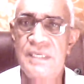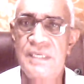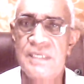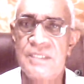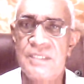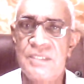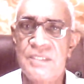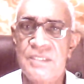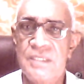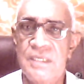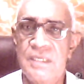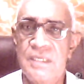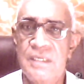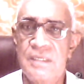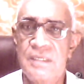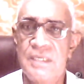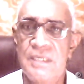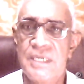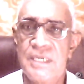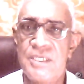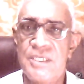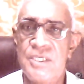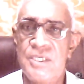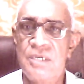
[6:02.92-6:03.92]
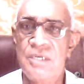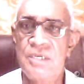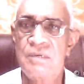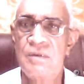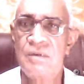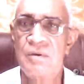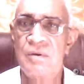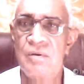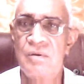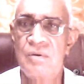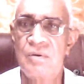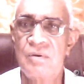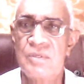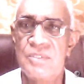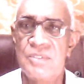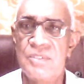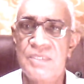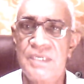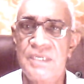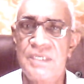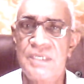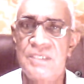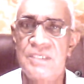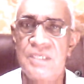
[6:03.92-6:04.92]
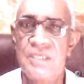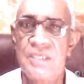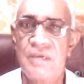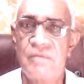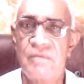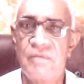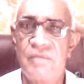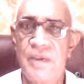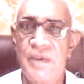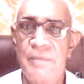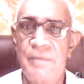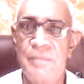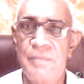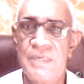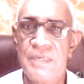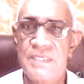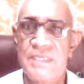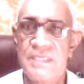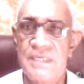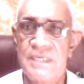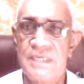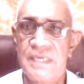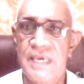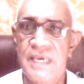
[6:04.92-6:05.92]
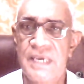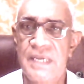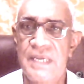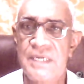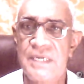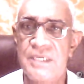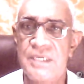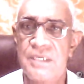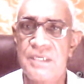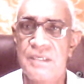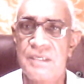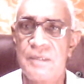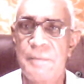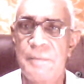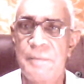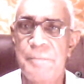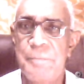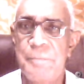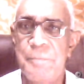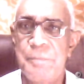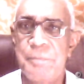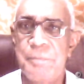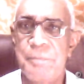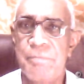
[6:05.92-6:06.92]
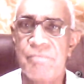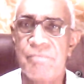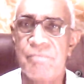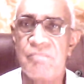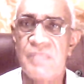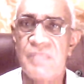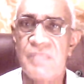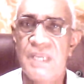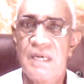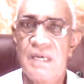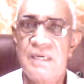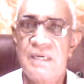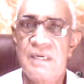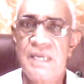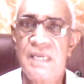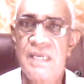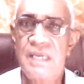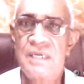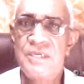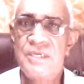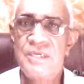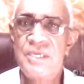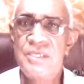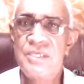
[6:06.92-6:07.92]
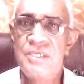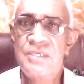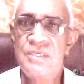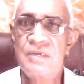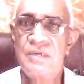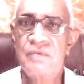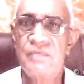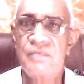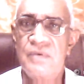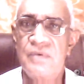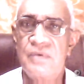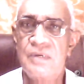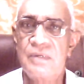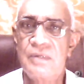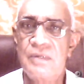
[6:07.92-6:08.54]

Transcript: the external os, is fibrous in character. Dilatation of